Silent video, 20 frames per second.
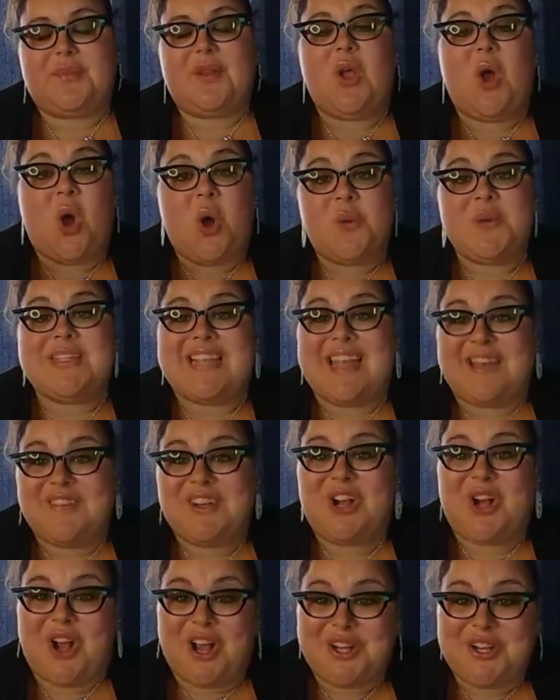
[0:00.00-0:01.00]
always have
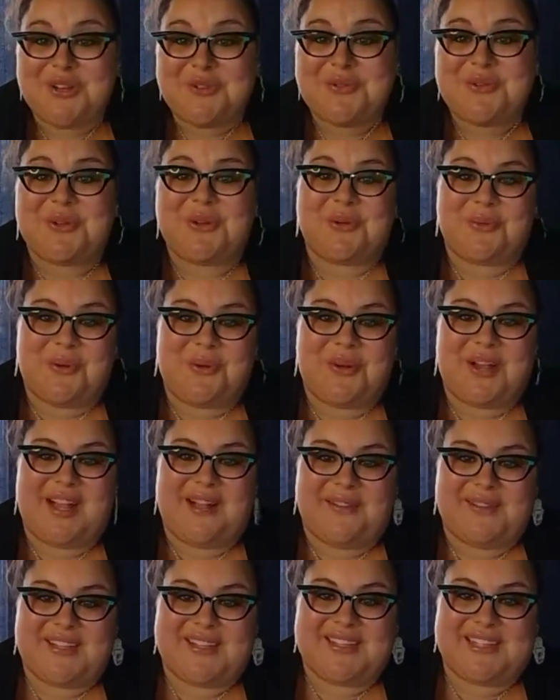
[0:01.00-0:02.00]
it on you or it won't
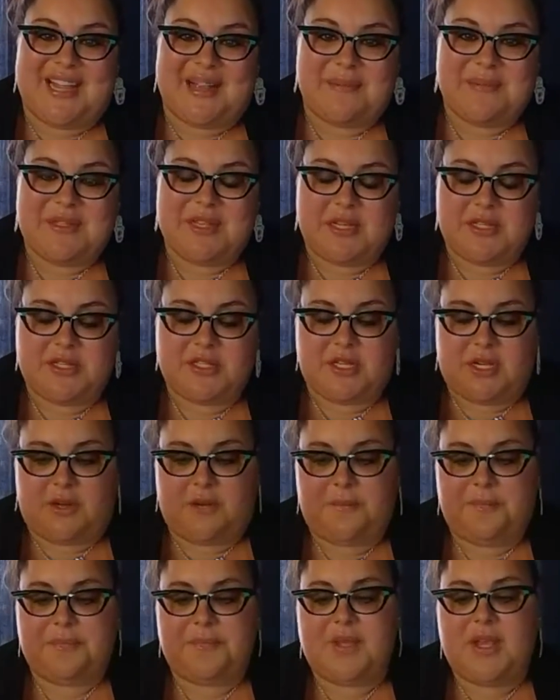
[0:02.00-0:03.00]
count the steps. So,
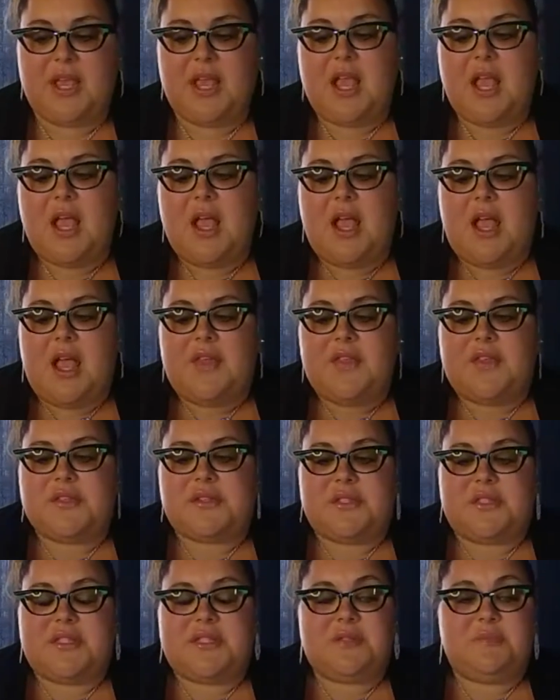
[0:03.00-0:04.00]

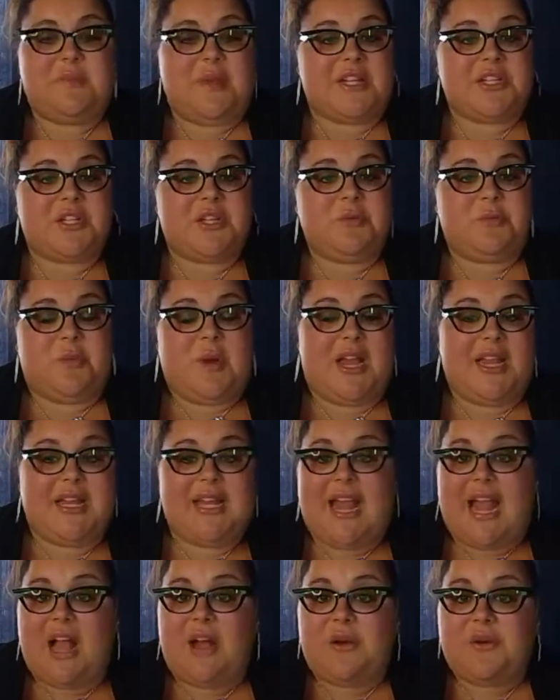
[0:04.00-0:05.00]
especially right
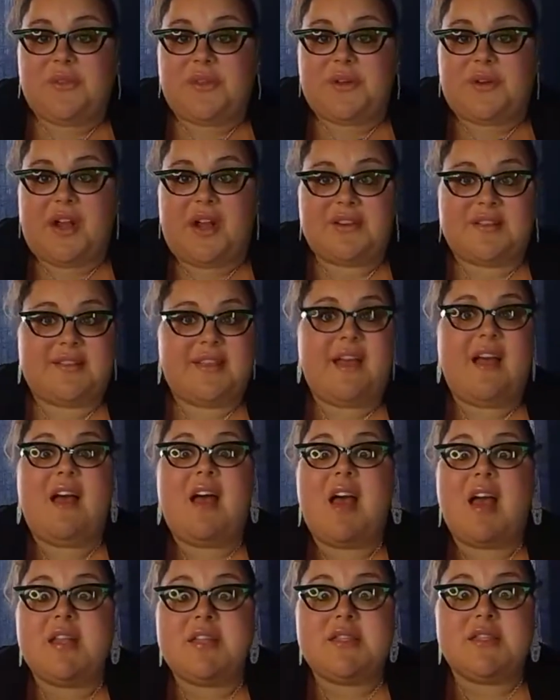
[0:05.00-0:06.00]
now, there are
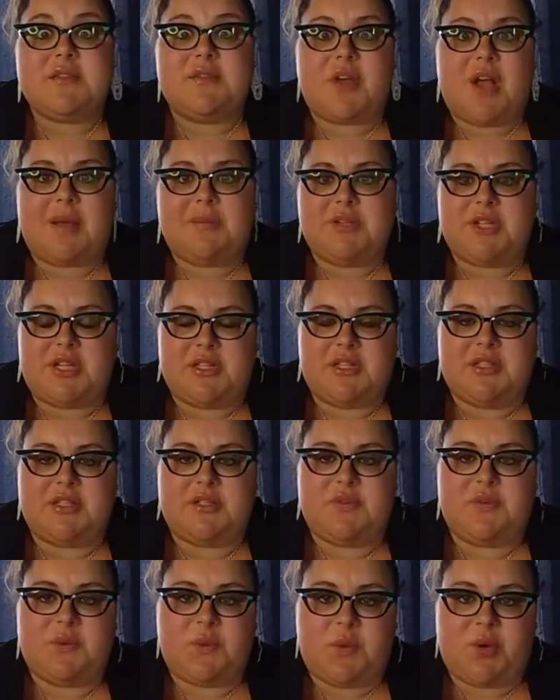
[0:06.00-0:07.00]
tons of options
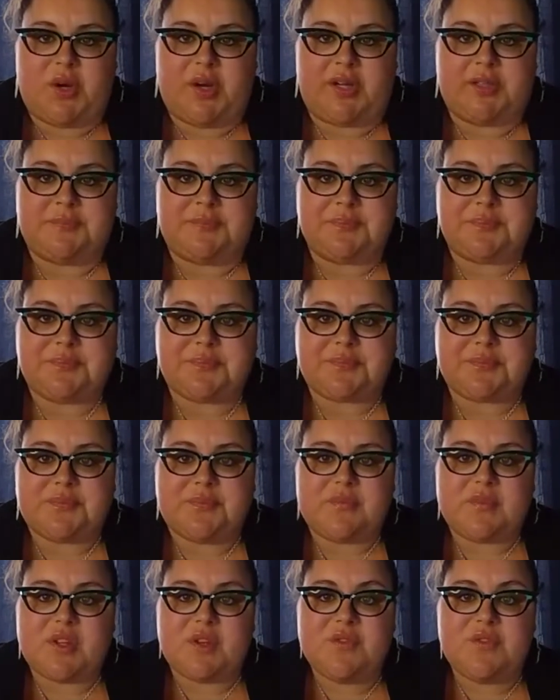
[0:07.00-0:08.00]
for
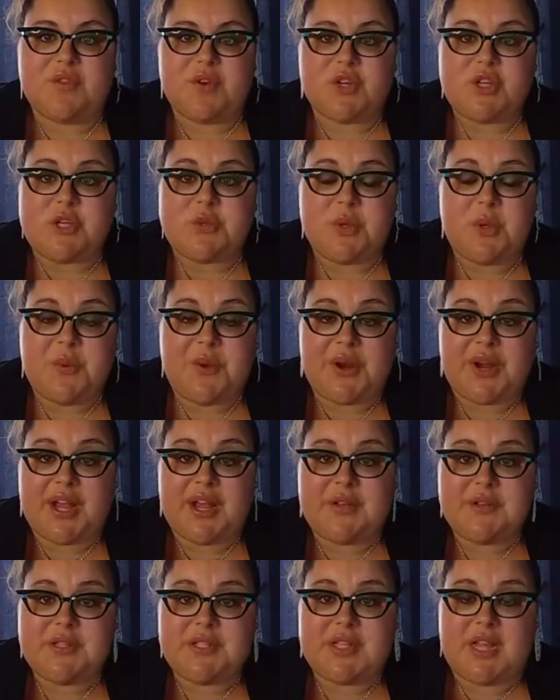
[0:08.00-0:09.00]
virtual
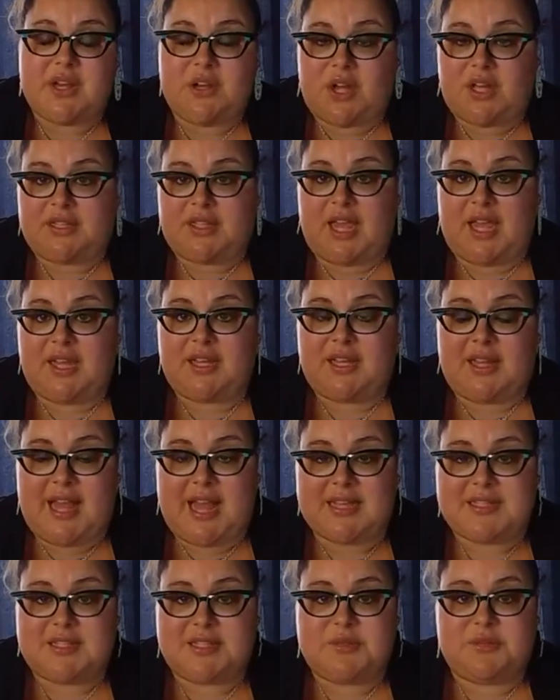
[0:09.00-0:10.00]
workouts and online
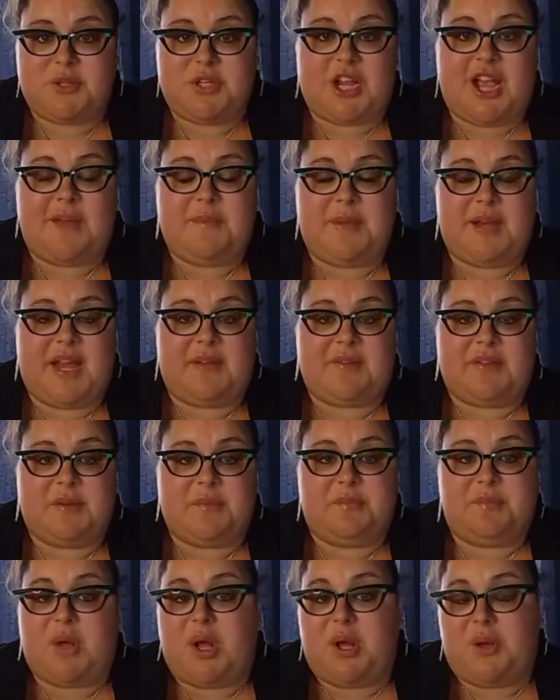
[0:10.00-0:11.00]
classes, which I've been having a
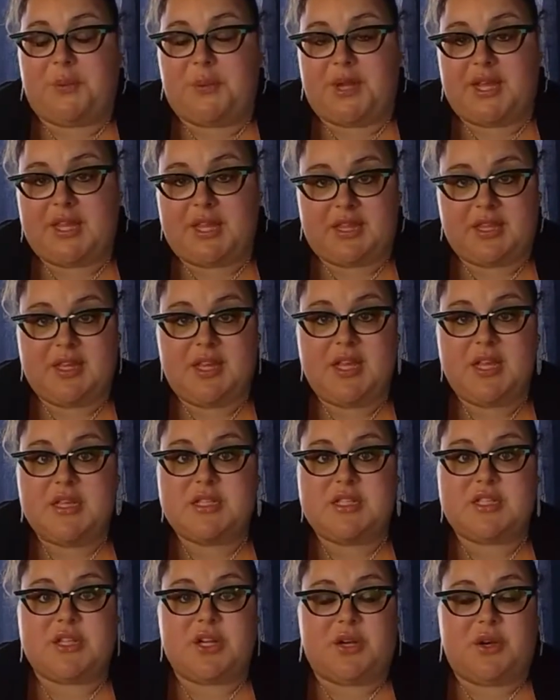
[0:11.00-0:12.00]
ball with.
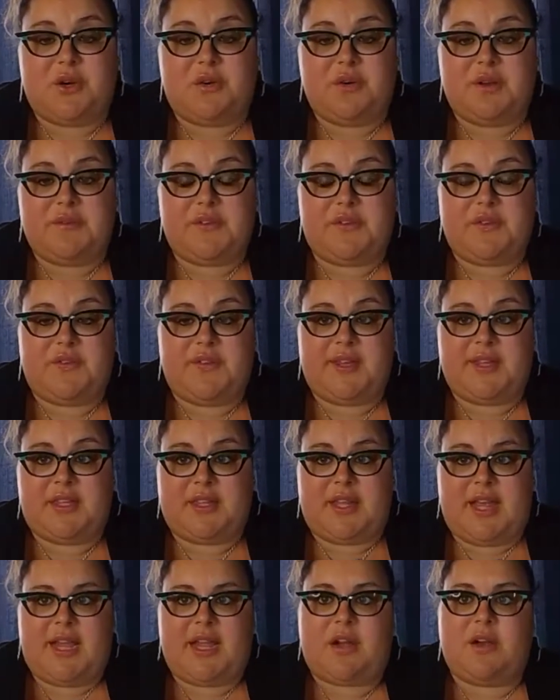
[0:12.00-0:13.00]
So if you're feeling
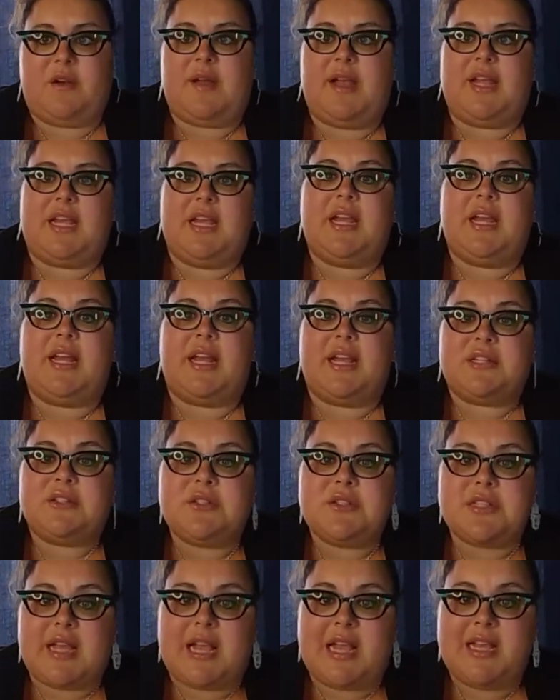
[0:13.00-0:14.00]
like, oh, I can't
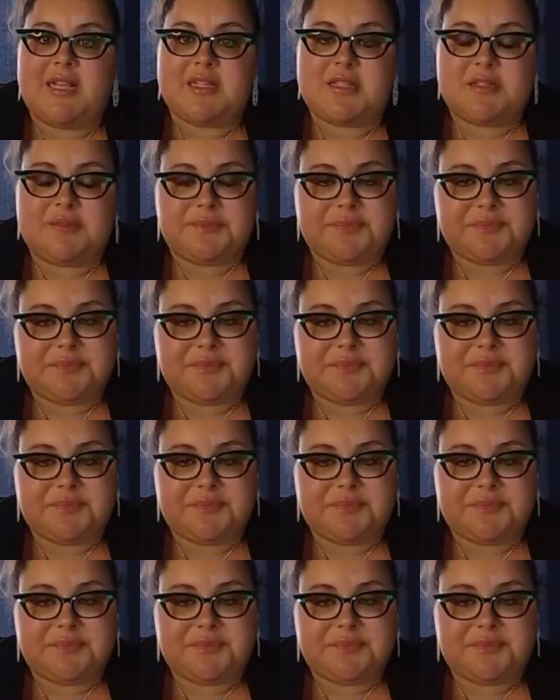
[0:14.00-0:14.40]
exercise,